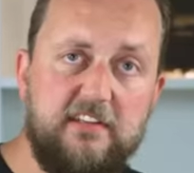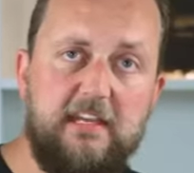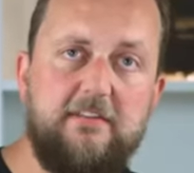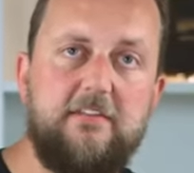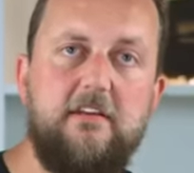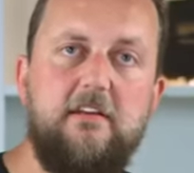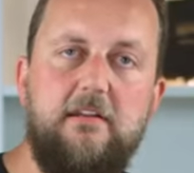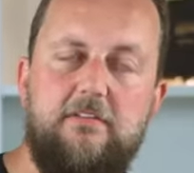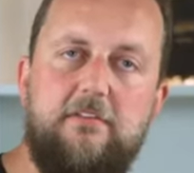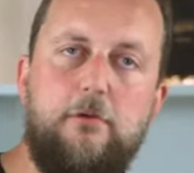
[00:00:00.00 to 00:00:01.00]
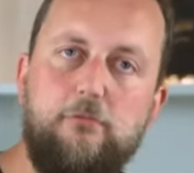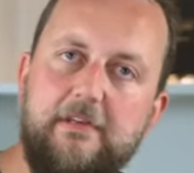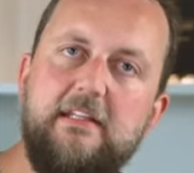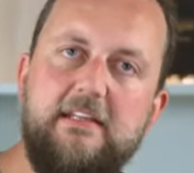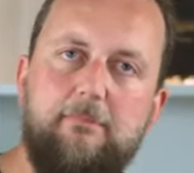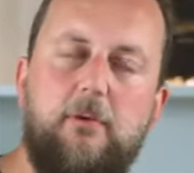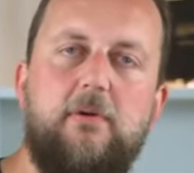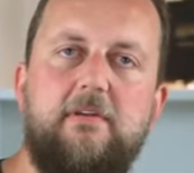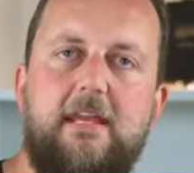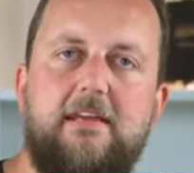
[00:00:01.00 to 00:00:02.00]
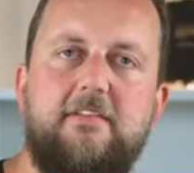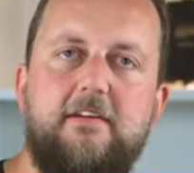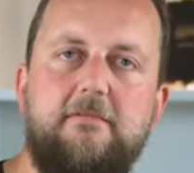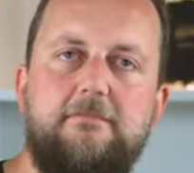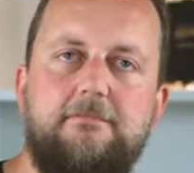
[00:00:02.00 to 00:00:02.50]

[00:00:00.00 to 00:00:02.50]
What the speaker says: a gasket, it's just a really important gasket.